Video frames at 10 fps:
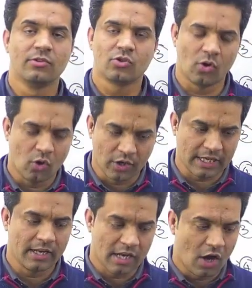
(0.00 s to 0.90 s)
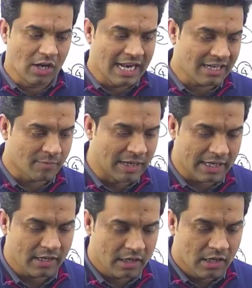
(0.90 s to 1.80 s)
So, okay. Now let
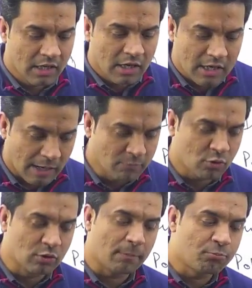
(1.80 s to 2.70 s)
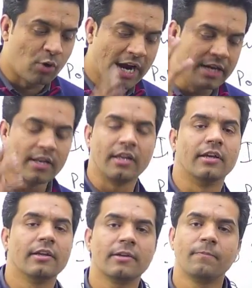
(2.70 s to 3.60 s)
me come to the point
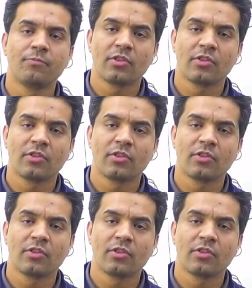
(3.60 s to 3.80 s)
here.